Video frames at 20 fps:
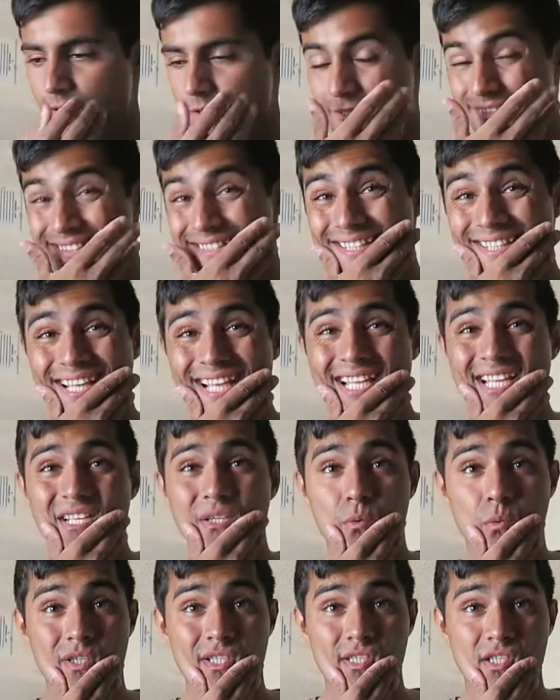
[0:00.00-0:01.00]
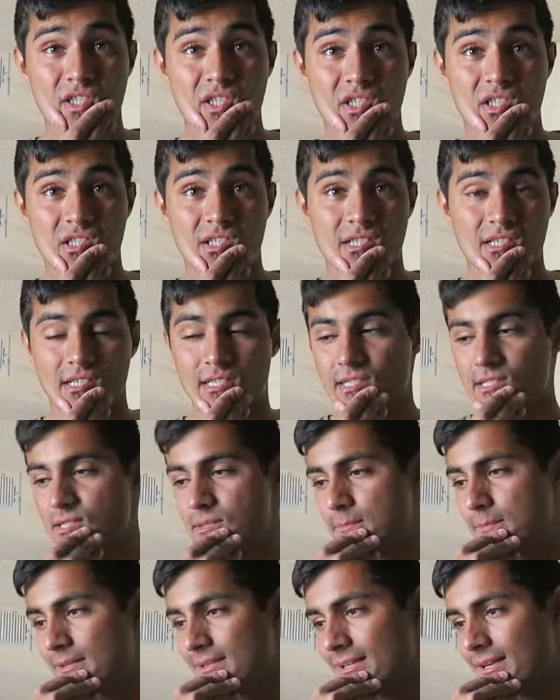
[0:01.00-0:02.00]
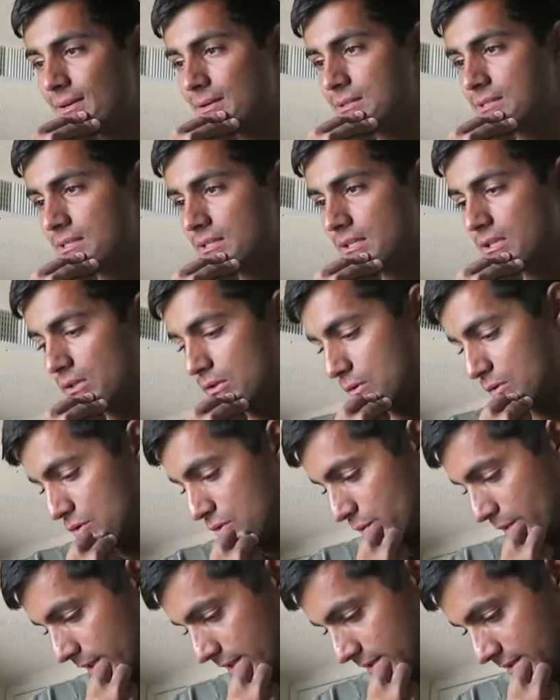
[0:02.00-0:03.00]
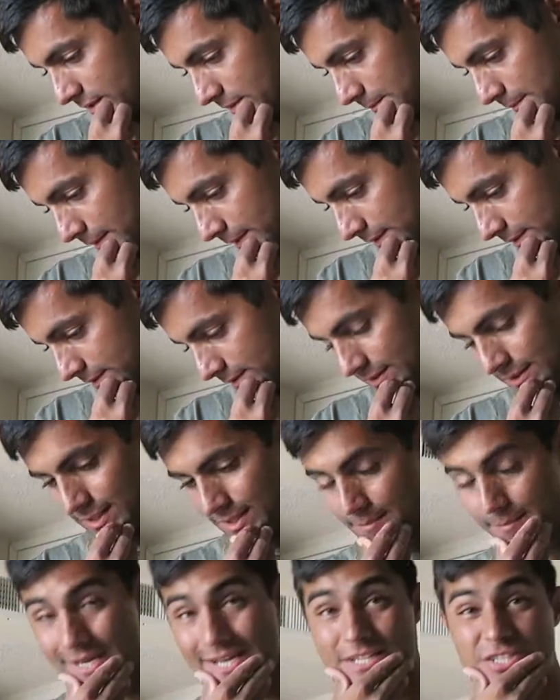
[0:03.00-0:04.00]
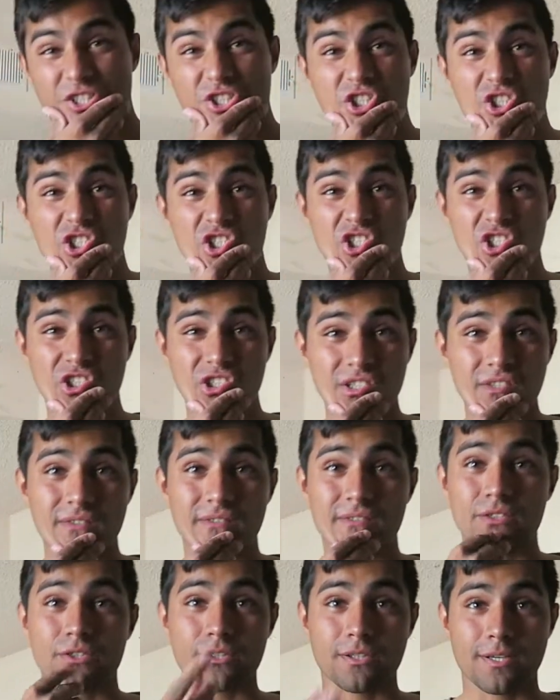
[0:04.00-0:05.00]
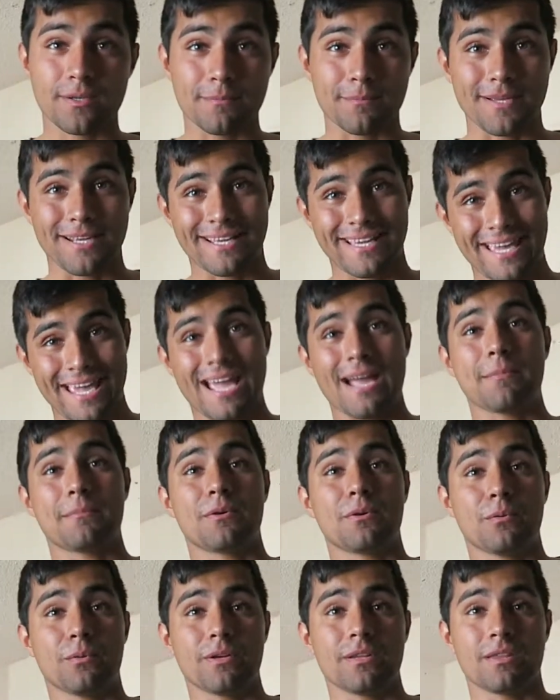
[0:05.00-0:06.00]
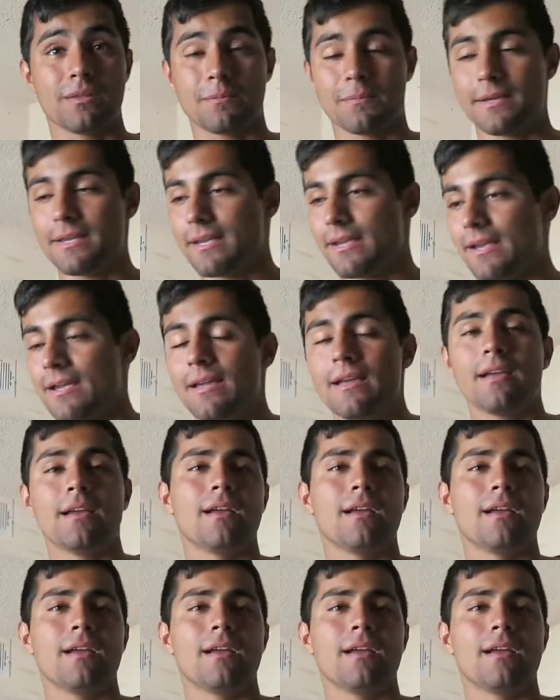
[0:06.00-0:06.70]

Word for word: Good thing I could return this, but that was a huge waste of my time. I should have taken my camera with me.